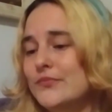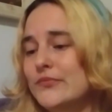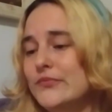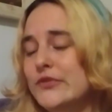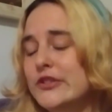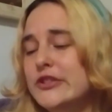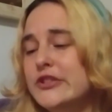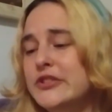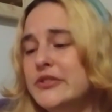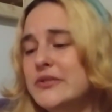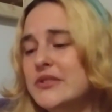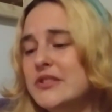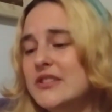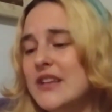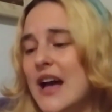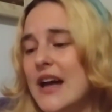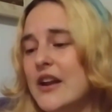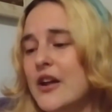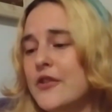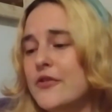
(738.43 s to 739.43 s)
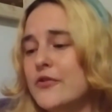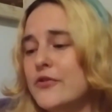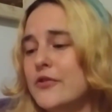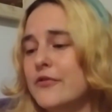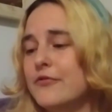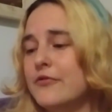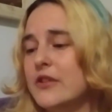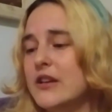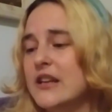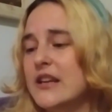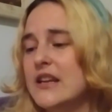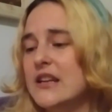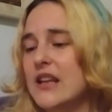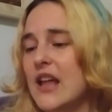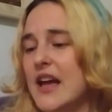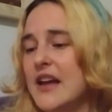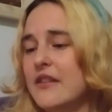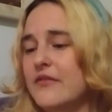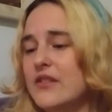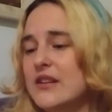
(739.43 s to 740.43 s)
The two sat under the fleeting
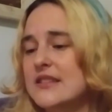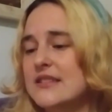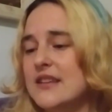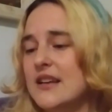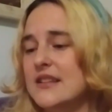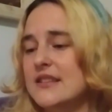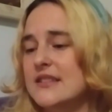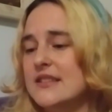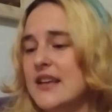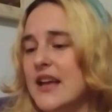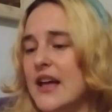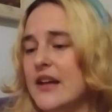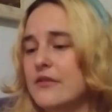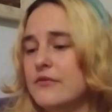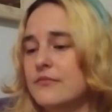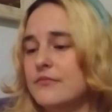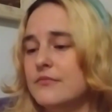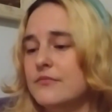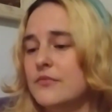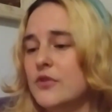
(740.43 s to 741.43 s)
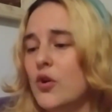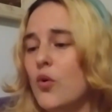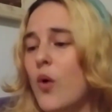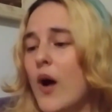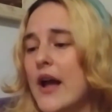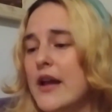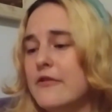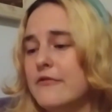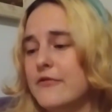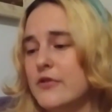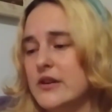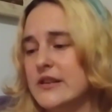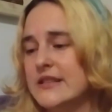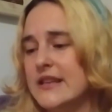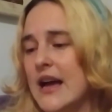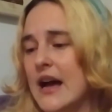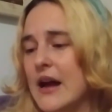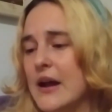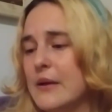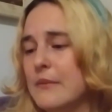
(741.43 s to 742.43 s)
light of the sunset, quiet for a
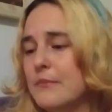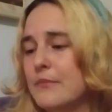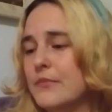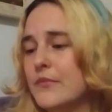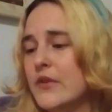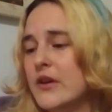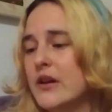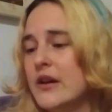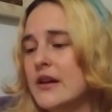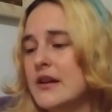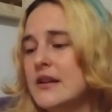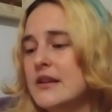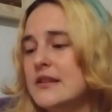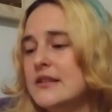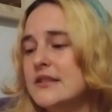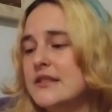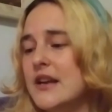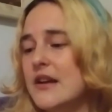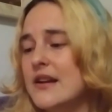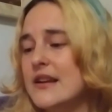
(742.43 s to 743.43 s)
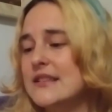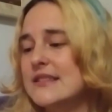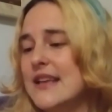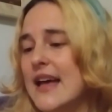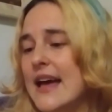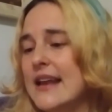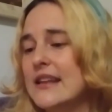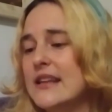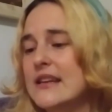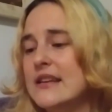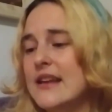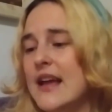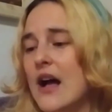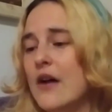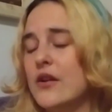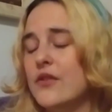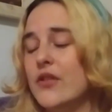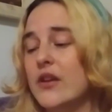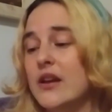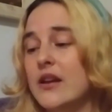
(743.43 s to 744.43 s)
time, staring sadly down
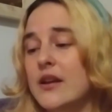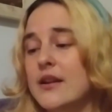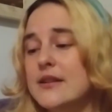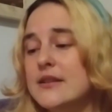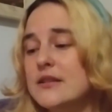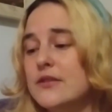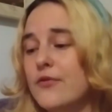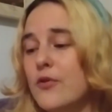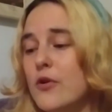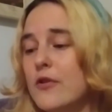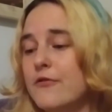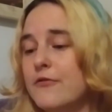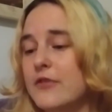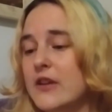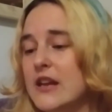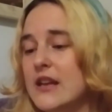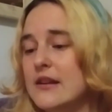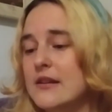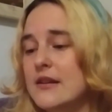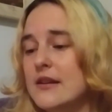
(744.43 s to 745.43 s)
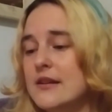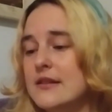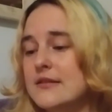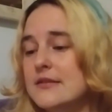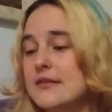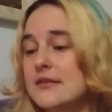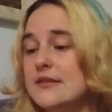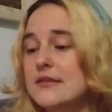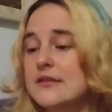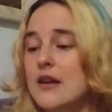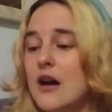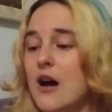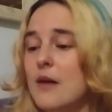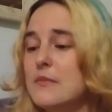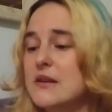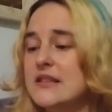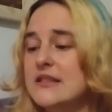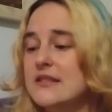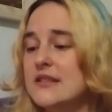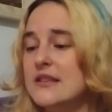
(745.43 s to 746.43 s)
at the kitten's 4 feet, since
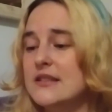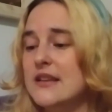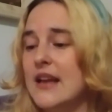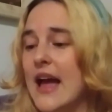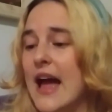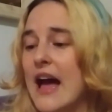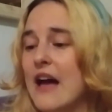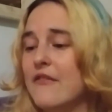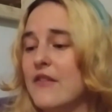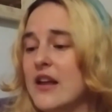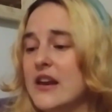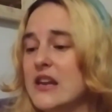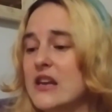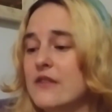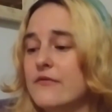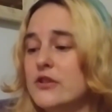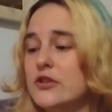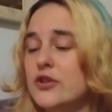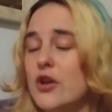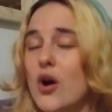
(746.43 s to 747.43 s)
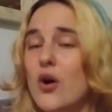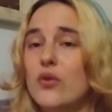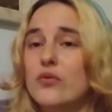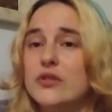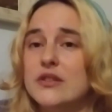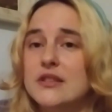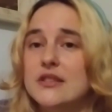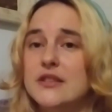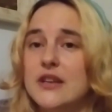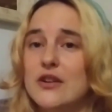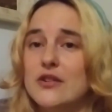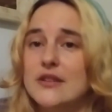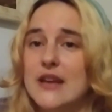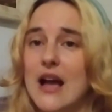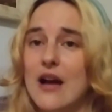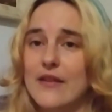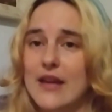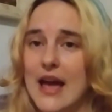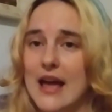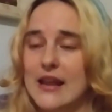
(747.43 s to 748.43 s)
Thomas didn't have any of his own to stare
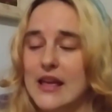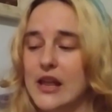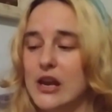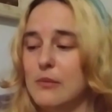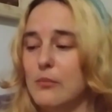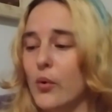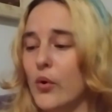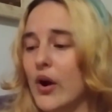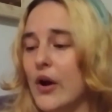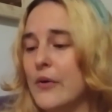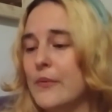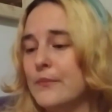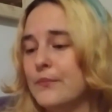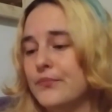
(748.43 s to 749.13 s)
down at anymore.